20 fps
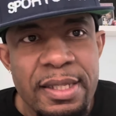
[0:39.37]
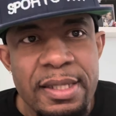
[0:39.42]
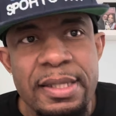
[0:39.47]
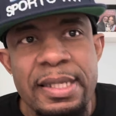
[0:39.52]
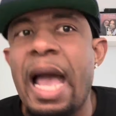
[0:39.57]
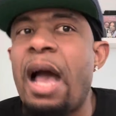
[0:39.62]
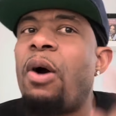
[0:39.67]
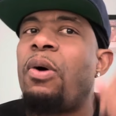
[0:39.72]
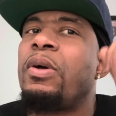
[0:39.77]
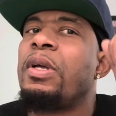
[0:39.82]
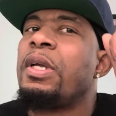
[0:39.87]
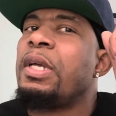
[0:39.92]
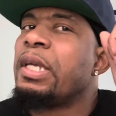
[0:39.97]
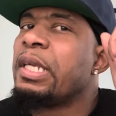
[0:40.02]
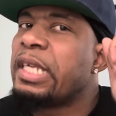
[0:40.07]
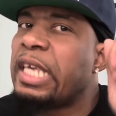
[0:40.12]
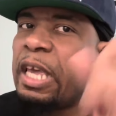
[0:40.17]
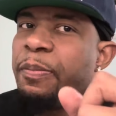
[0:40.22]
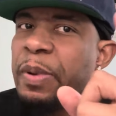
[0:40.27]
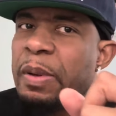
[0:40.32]
Now,
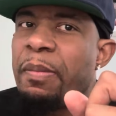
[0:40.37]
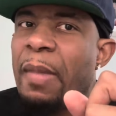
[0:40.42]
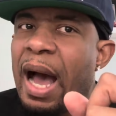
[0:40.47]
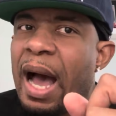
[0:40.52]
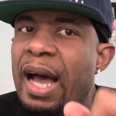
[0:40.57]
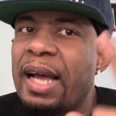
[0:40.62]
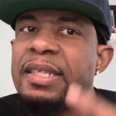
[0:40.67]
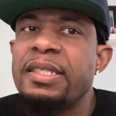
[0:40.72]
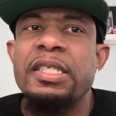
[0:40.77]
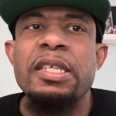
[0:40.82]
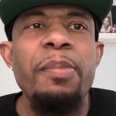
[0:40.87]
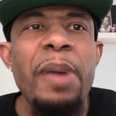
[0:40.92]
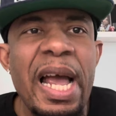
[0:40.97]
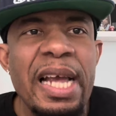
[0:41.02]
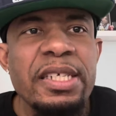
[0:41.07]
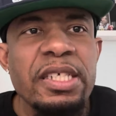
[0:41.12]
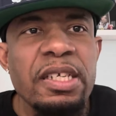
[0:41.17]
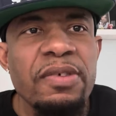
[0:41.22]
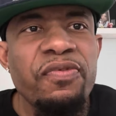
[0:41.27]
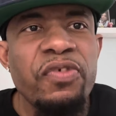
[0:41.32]
keep in mind,
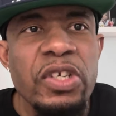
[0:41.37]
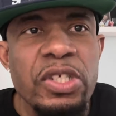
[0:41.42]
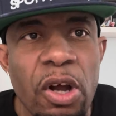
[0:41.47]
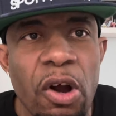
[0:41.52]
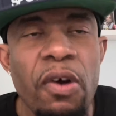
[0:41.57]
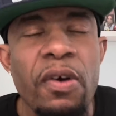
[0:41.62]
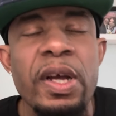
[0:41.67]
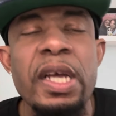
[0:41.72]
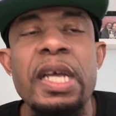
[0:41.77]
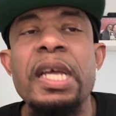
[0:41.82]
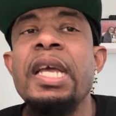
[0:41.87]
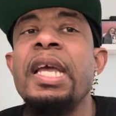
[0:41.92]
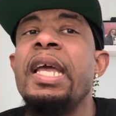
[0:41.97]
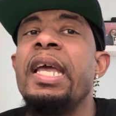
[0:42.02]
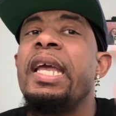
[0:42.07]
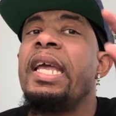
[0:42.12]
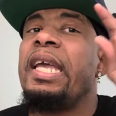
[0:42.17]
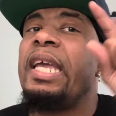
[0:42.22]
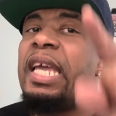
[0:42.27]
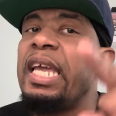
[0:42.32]
Sebastian Fundora,
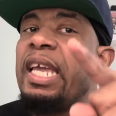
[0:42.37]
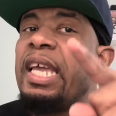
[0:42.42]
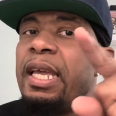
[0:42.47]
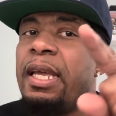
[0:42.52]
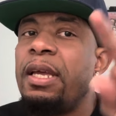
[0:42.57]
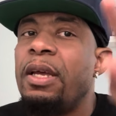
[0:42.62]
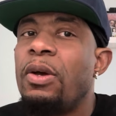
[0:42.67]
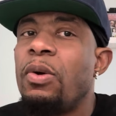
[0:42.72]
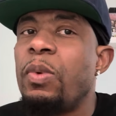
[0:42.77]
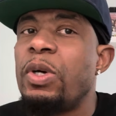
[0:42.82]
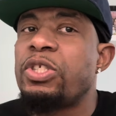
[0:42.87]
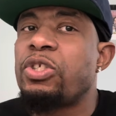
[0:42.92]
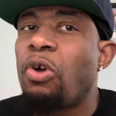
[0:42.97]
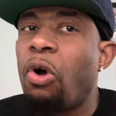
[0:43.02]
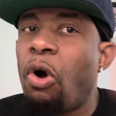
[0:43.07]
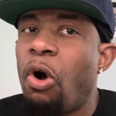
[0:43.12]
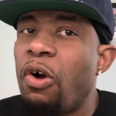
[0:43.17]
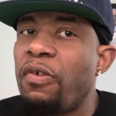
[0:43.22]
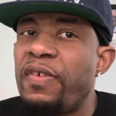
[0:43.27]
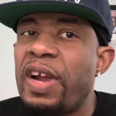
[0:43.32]
he was
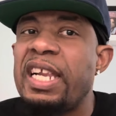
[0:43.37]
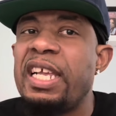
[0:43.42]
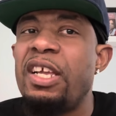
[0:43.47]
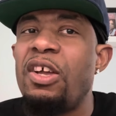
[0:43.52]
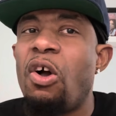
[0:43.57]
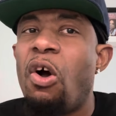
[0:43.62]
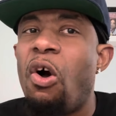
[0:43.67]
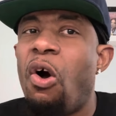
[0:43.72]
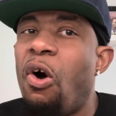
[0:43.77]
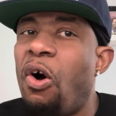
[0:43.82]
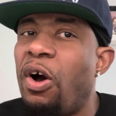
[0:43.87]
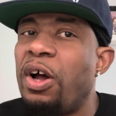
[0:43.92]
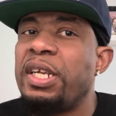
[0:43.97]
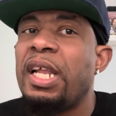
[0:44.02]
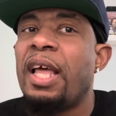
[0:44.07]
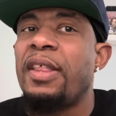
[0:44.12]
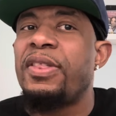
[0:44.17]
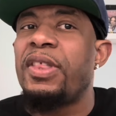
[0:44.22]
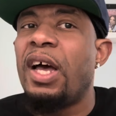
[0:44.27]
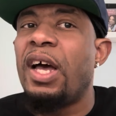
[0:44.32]
already
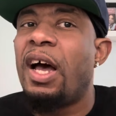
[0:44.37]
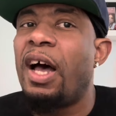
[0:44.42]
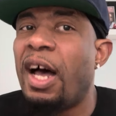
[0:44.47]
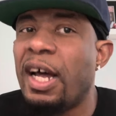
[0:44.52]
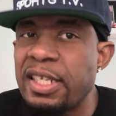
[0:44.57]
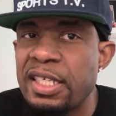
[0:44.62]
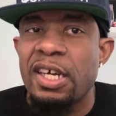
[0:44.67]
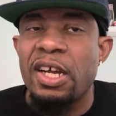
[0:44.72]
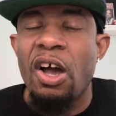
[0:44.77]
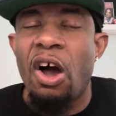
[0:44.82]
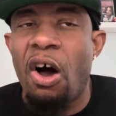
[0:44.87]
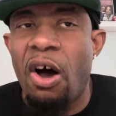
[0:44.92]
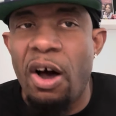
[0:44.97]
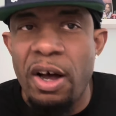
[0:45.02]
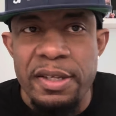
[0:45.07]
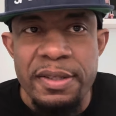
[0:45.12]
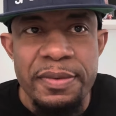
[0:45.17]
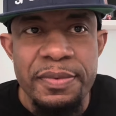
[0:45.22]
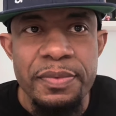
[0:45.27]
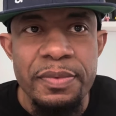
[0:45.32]
on the undercard.
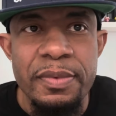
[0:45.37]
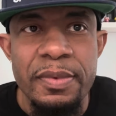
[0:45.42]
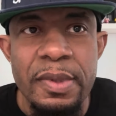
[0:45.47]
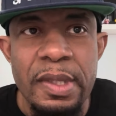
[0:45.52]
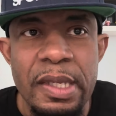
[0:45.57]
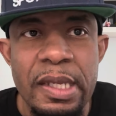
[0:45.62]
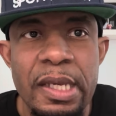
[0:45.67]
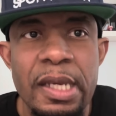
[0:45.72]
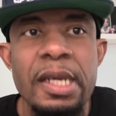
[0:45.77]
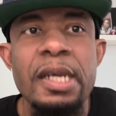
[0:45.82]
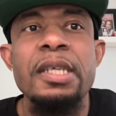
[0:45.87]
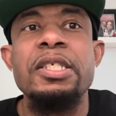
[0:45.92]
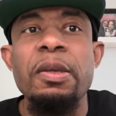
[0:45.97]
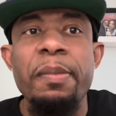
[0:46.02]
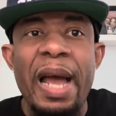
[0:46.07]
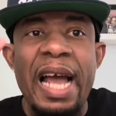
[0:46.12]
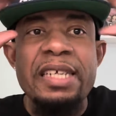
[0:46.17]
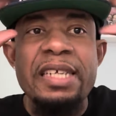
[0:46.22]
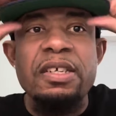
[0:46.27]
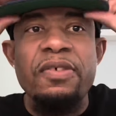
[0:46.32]

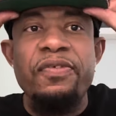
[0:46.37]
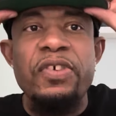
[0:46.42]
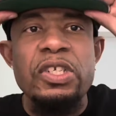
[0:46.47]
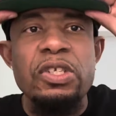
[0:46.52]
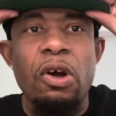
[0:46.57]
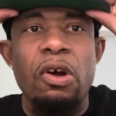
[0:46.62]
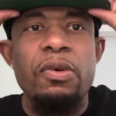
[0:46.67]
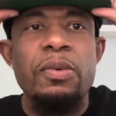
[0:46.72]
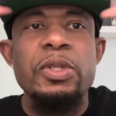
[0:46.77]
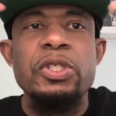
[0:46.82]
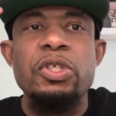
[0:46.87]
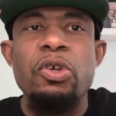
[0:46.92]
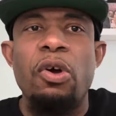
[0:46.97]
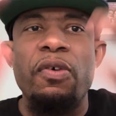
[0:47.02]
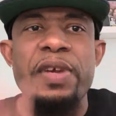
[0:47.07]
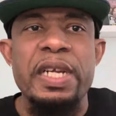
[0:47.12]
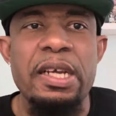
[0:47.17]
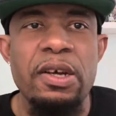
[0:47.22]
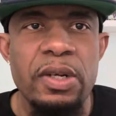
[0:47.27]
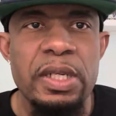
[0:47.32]
Sebastian Fundora was
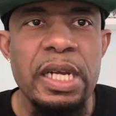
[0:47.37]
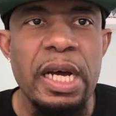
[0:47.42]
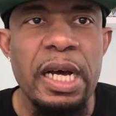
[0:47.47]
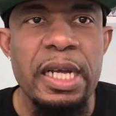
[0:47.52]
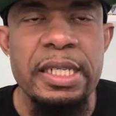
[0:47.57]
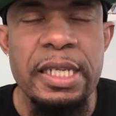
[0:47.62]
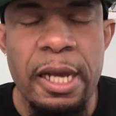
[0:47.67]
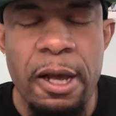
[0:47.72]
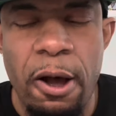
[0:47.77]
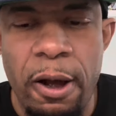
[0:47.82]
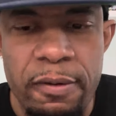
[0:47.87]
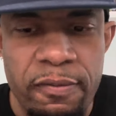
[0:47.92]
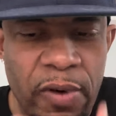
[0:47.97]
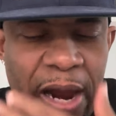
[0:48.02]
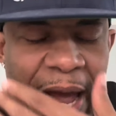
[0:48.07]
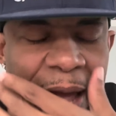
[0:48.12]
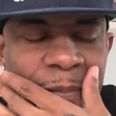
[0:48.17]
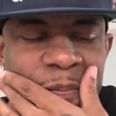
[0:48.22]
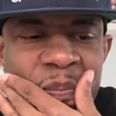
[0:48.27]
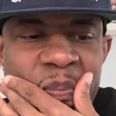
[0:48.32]
already on the undercard,
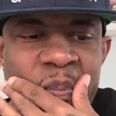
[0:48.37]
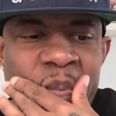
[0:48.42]
right?